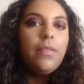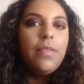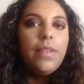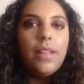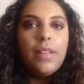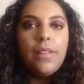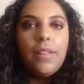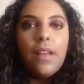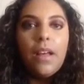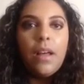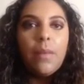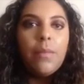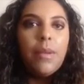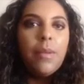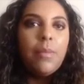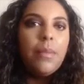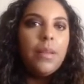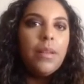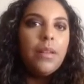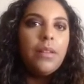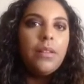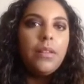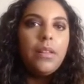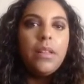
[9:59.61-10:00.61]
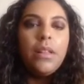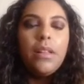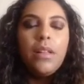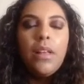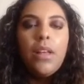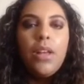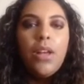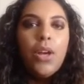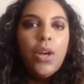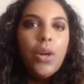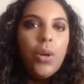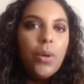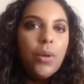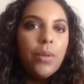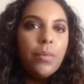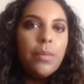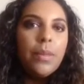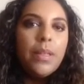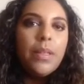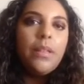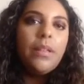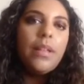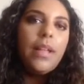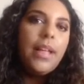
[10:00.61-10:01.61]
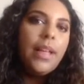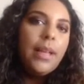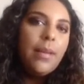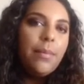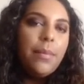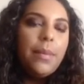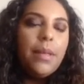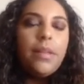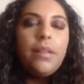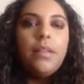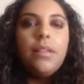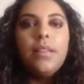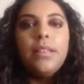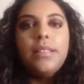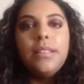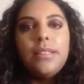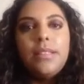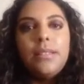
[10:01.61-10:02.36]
vanilla almond milk, oat milk, hemp milk,